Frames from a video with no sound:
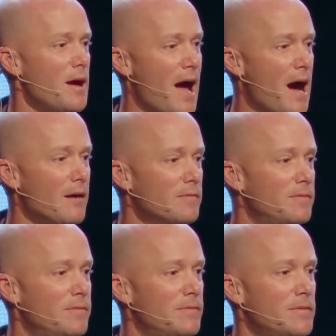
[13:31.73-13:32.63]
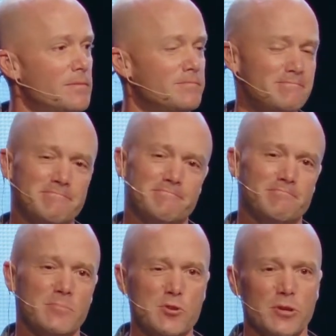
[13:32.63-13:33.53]
have
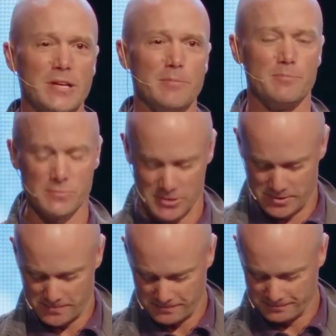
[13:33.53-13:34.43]
dreams,